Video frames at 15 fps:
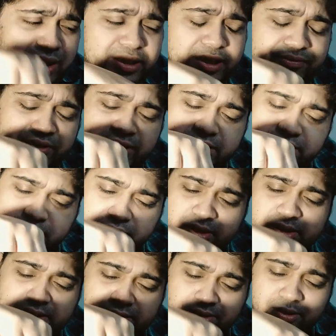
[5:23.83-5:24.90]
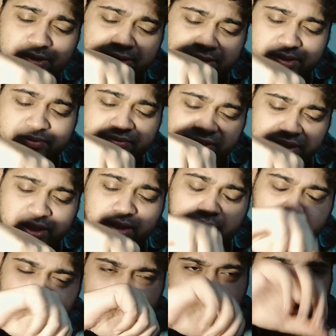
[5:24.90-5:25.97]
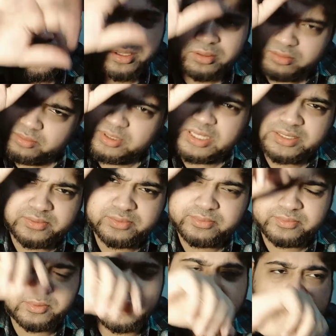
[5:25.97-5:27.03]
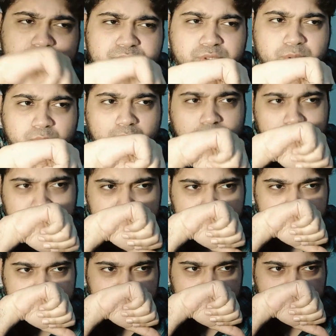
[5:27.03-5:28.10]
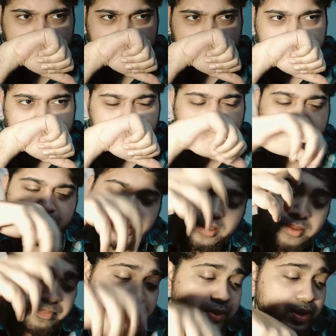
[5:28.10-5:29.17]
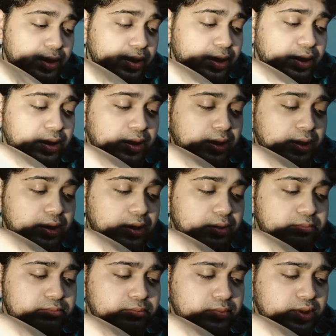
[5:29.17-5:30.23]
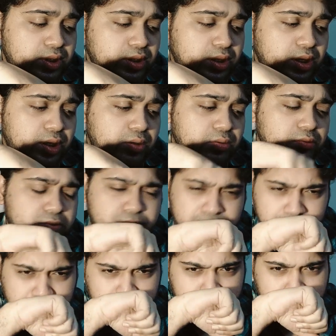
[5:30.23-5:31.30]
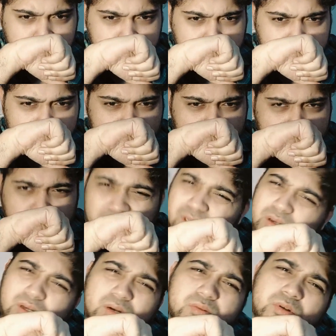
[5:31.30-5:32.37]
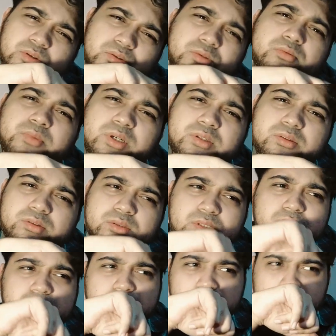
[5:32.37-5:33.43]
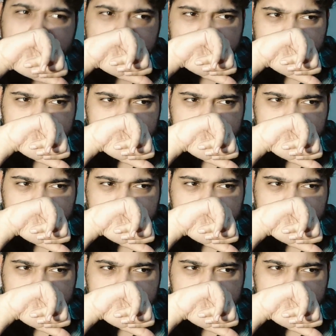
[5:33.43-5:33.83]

definitely there is some vanilla over here. That's for damn sure. And yeah, uh, cacao, cacao not too much honestly.